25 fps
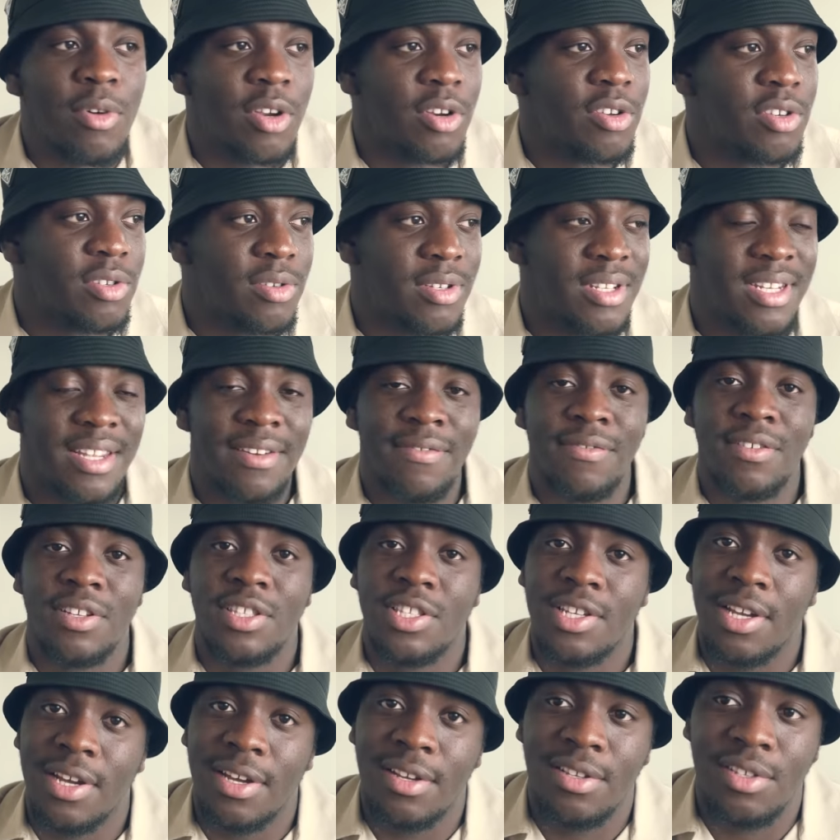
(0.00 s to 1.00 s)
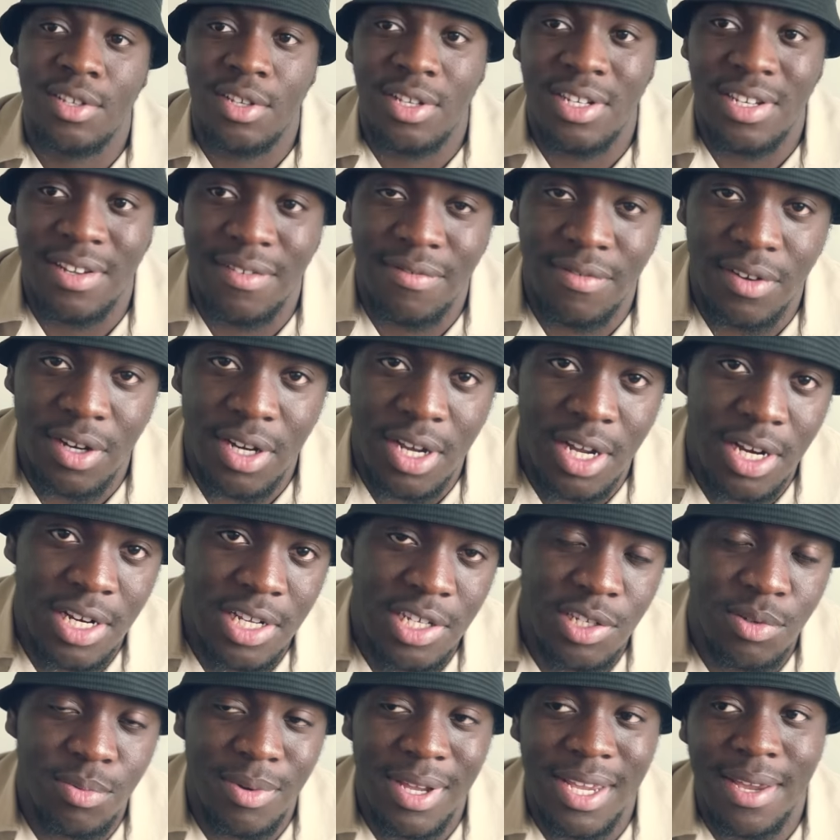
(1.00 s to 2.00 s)
models with different tones on different
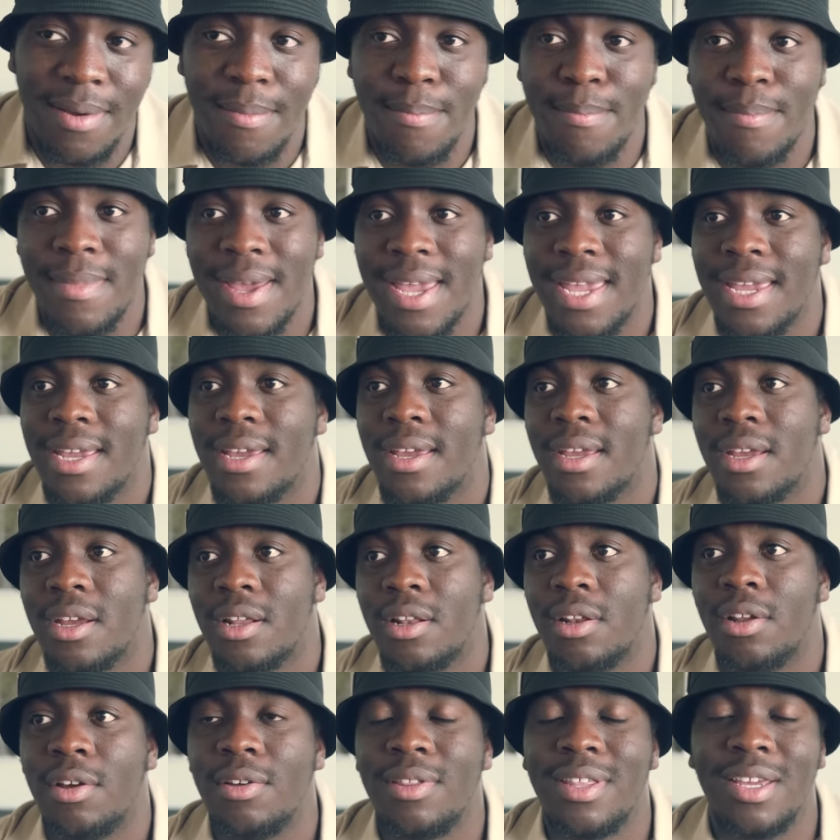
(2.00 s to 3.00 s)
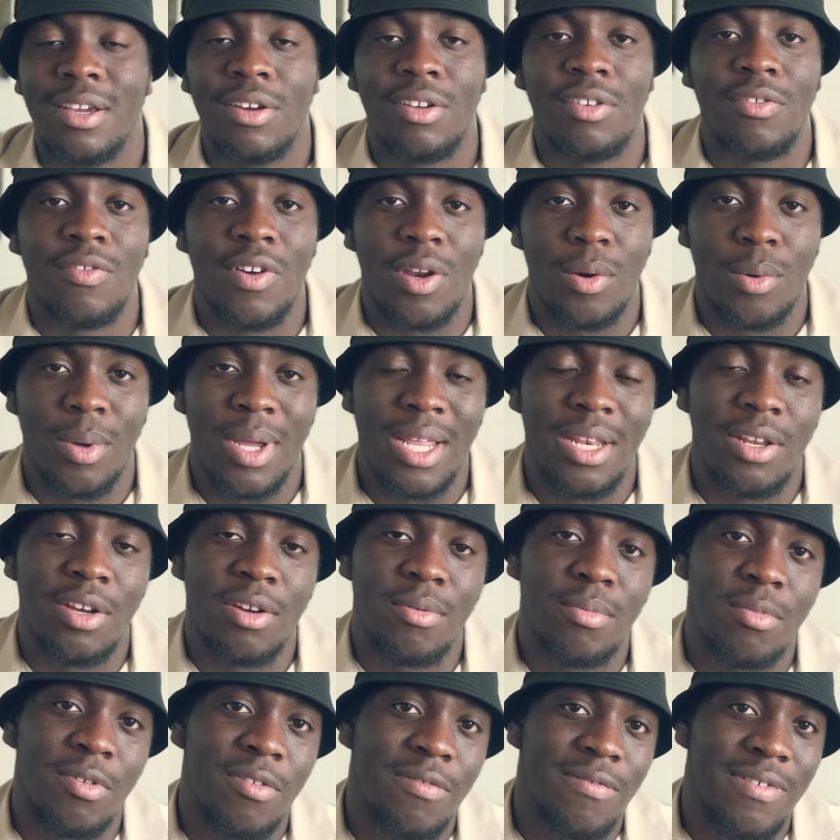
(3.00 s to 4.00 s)
colors, we can make clothing on the runway
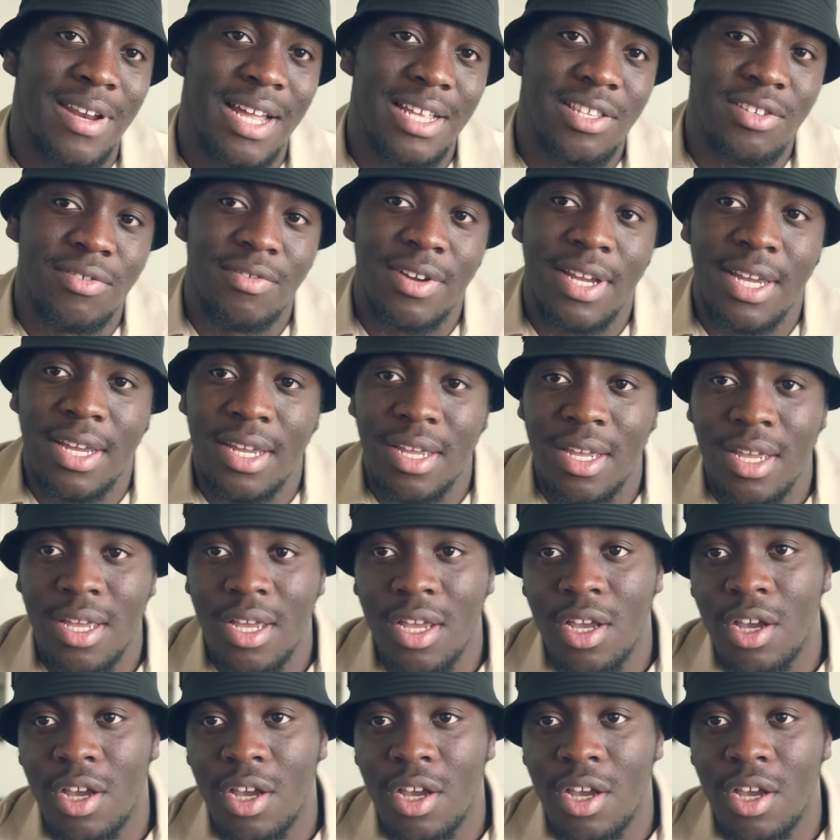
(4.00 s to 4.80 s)
look more flattering.